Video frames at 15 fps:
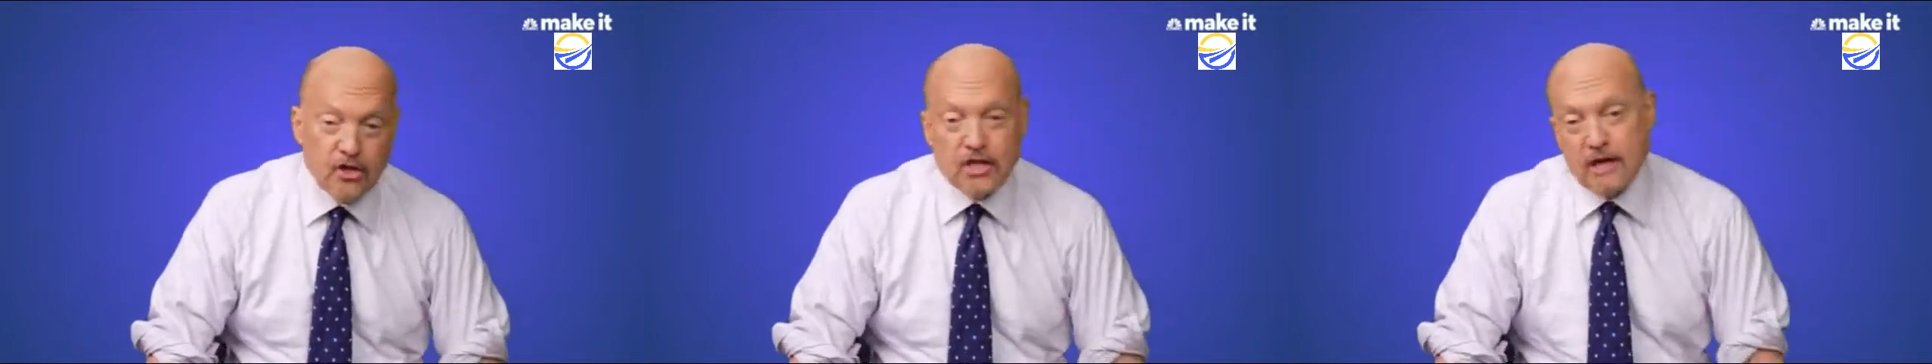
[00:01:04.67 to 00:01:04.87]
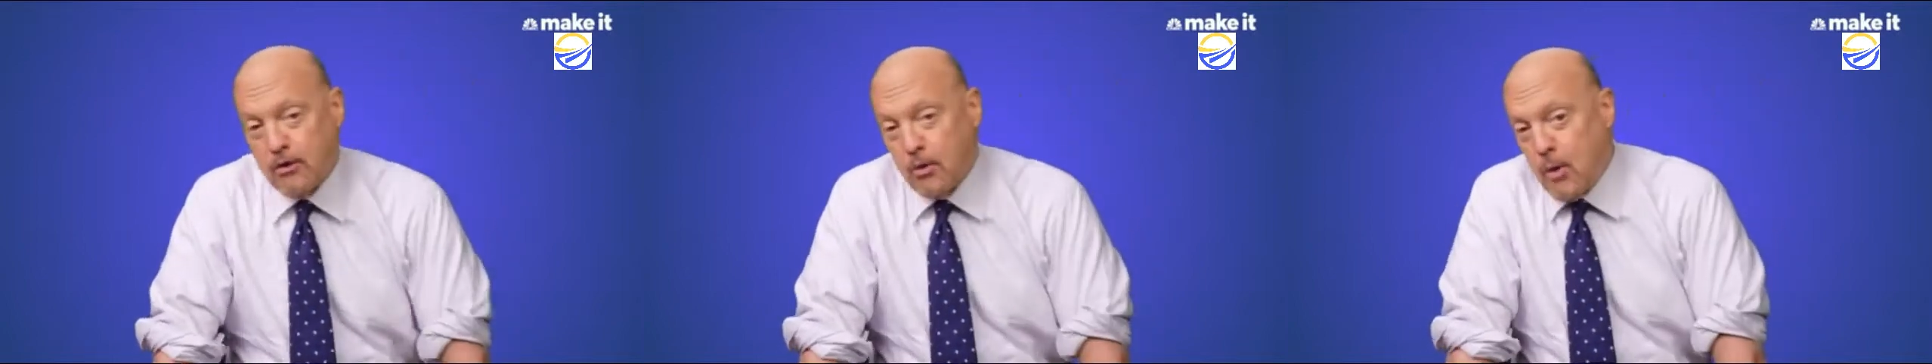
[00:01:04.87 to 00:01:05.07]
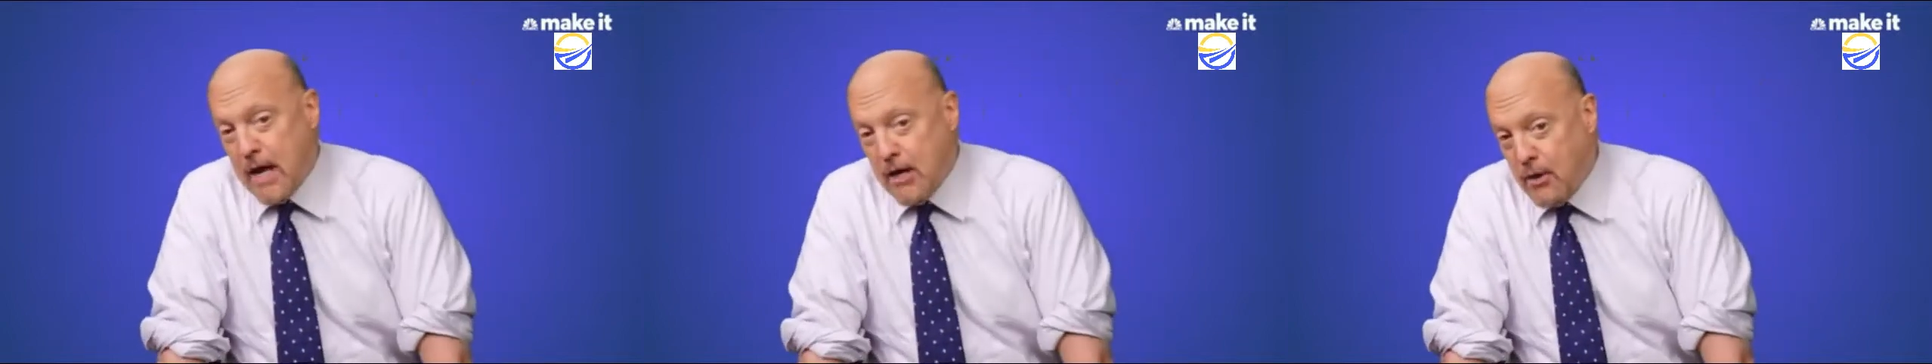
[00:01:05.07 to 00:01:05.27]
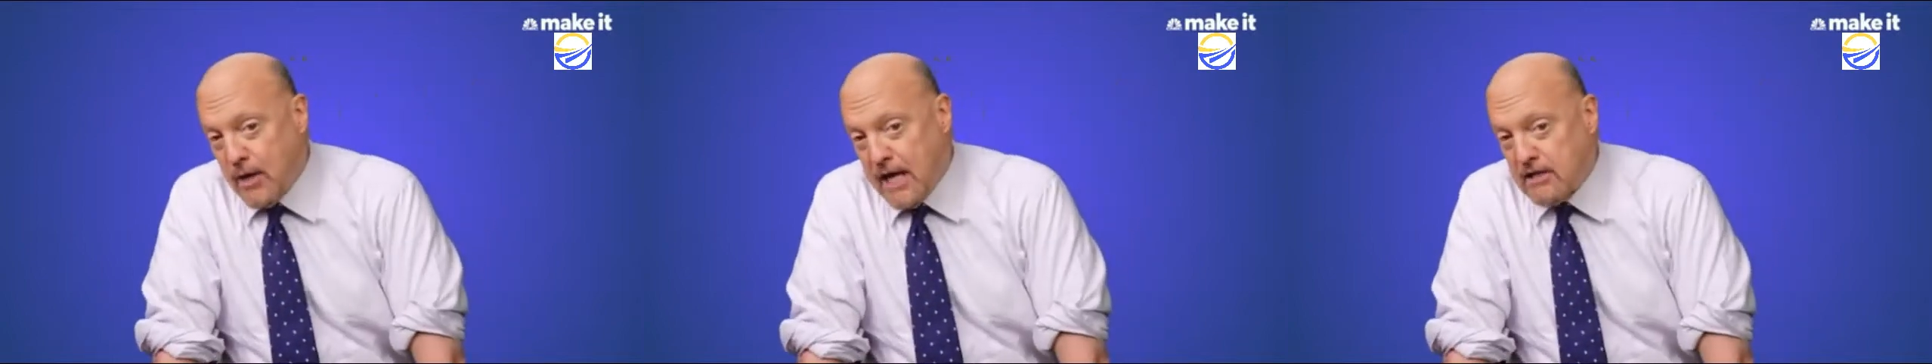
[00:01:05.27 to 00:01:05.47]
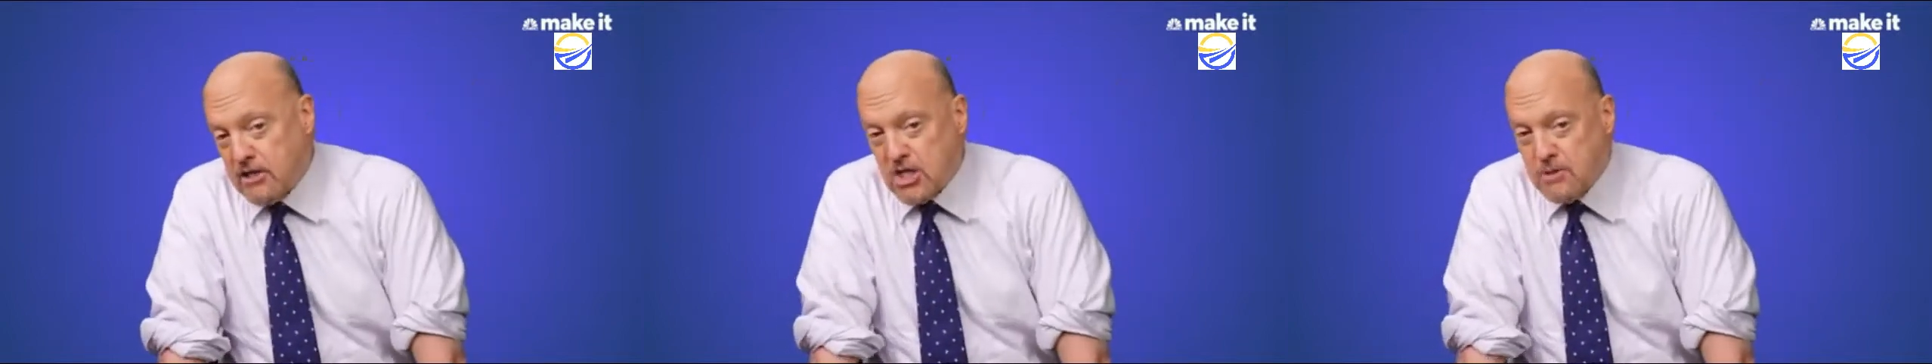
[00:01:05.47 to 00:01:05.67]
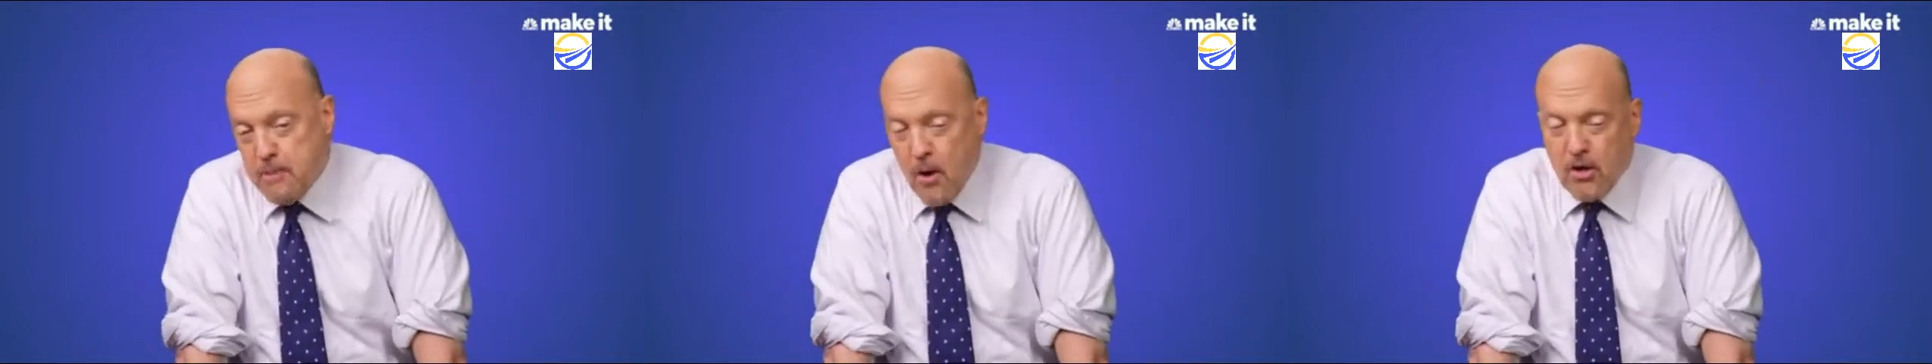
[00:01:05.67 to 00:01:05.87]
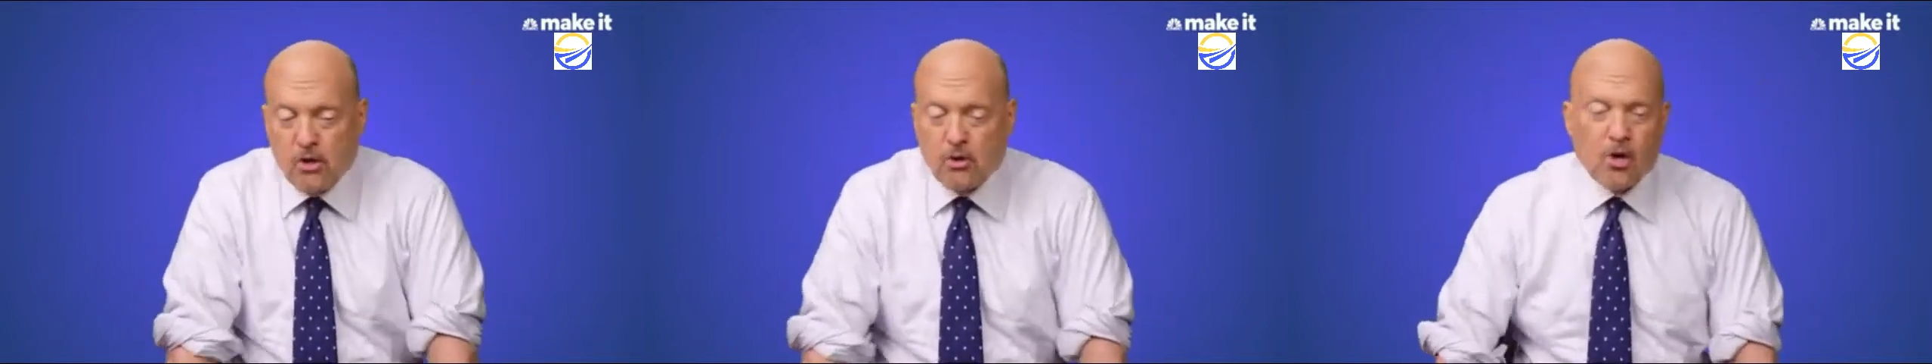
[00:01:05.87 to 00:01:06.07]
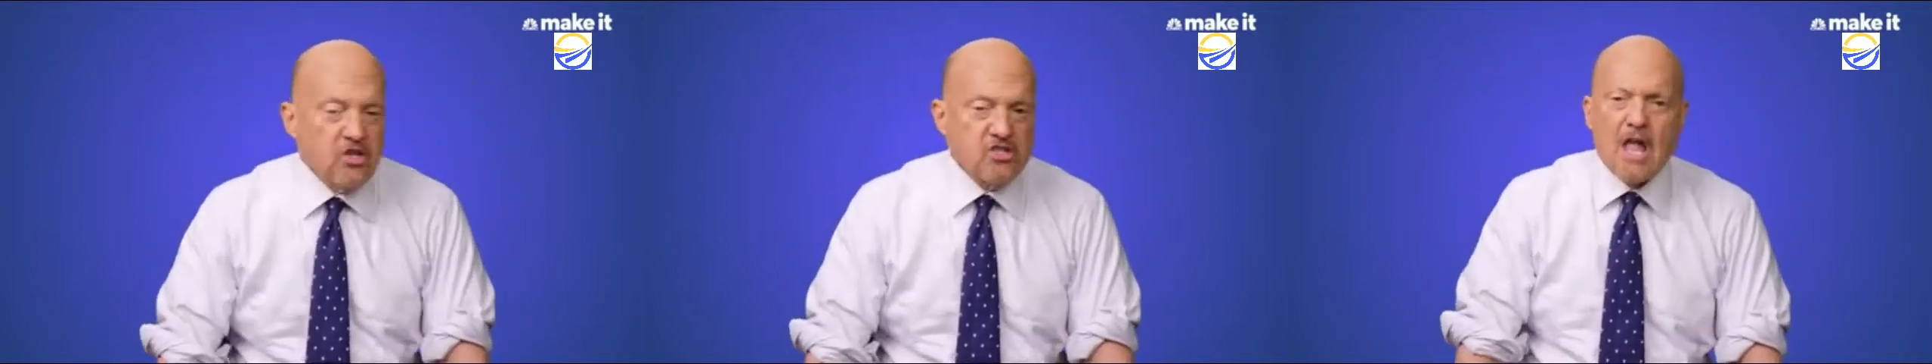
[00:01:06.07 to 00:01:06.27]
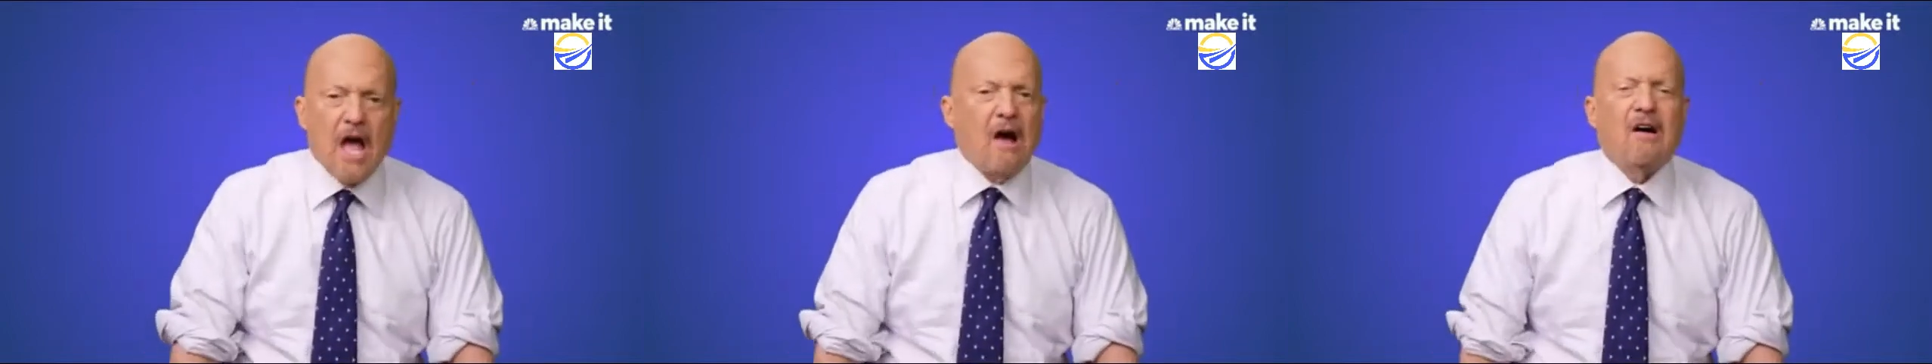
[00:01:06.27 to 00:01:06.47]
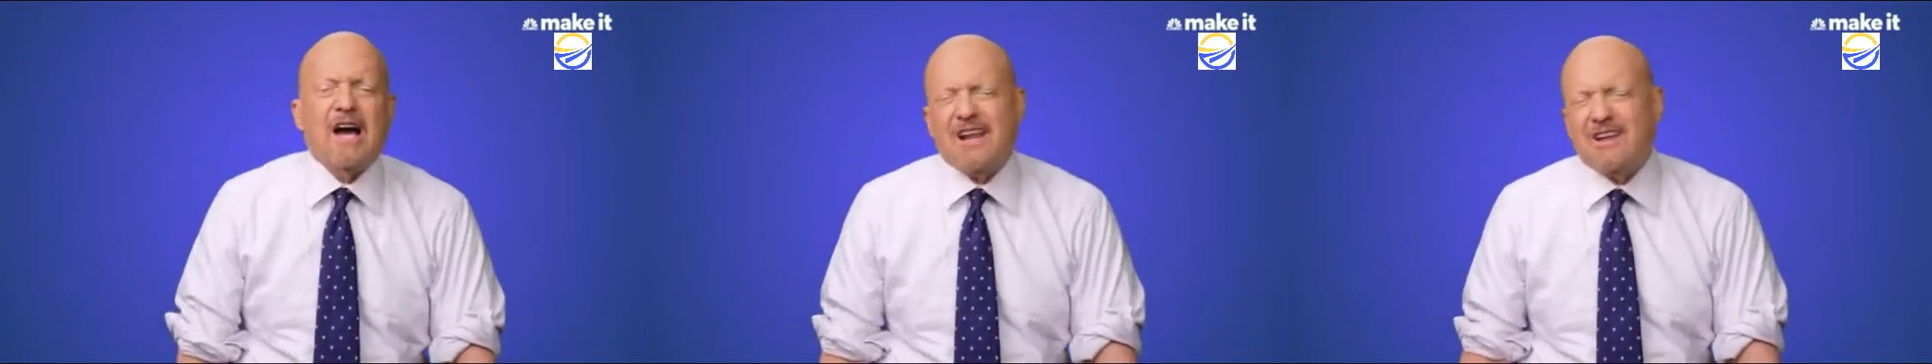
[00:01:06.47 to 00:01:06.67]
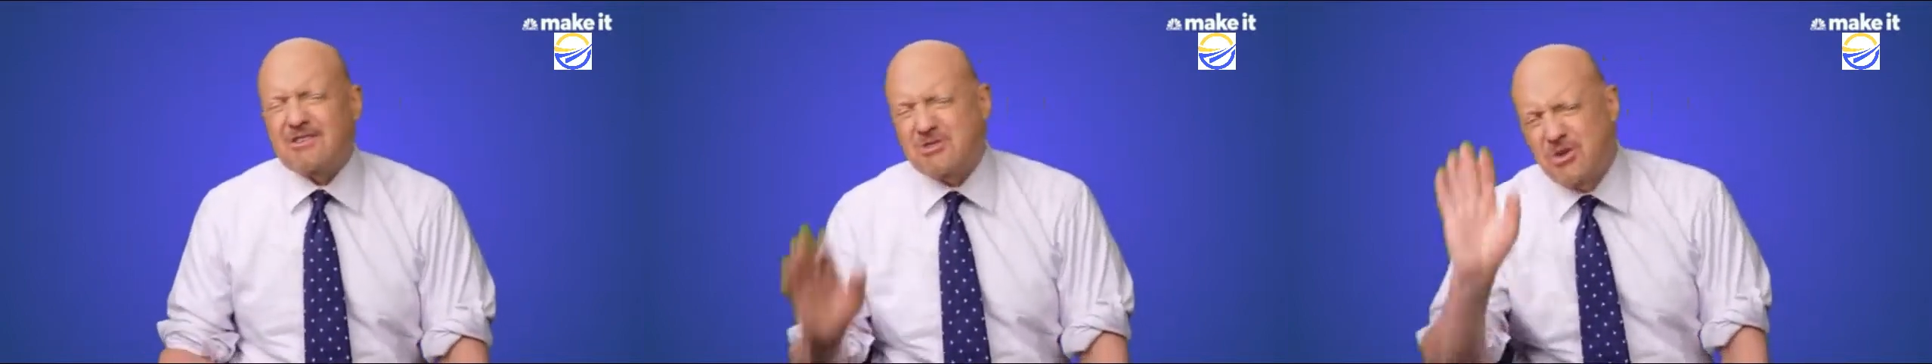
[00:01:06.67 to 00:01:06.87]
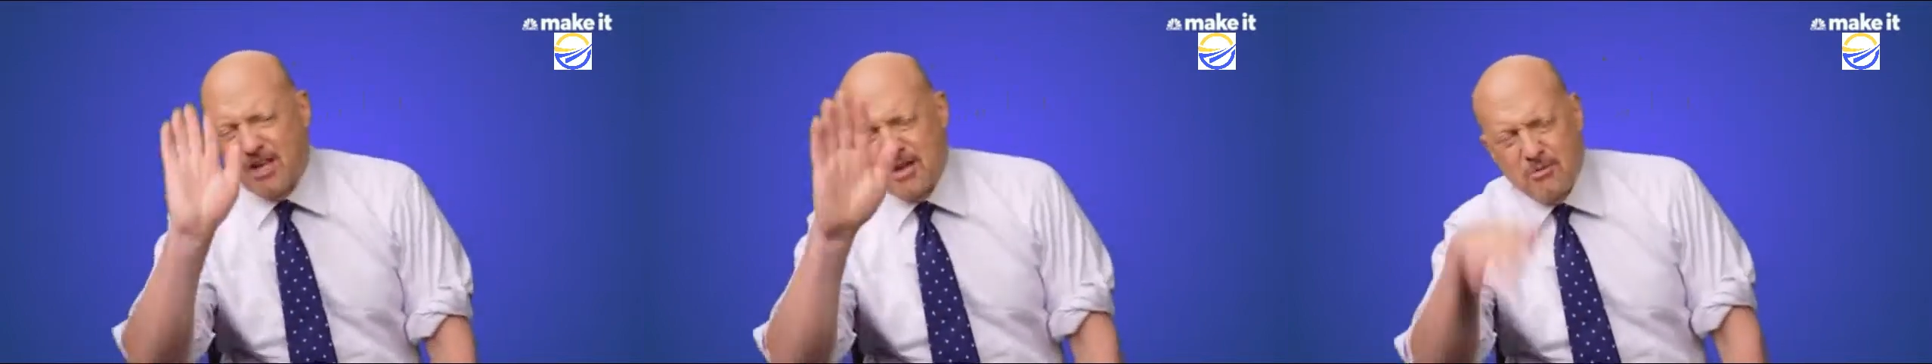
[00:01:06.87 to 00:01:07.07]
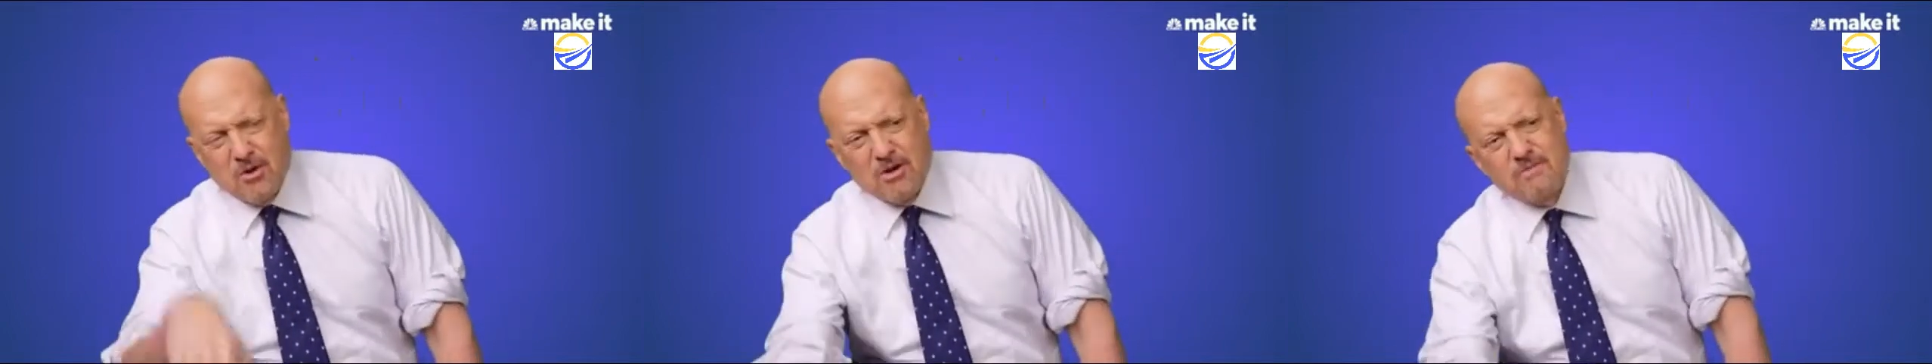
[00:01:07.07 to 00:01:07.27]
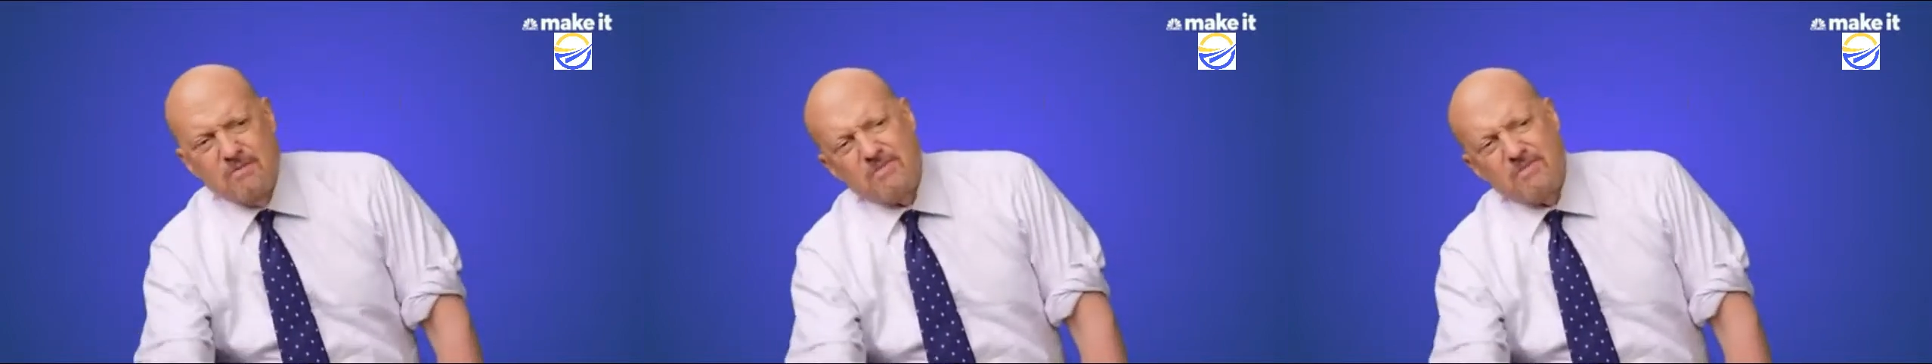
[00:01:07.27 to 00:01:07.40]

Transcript: You give it away to an anti-smoking cause. No, I don't do that anymore.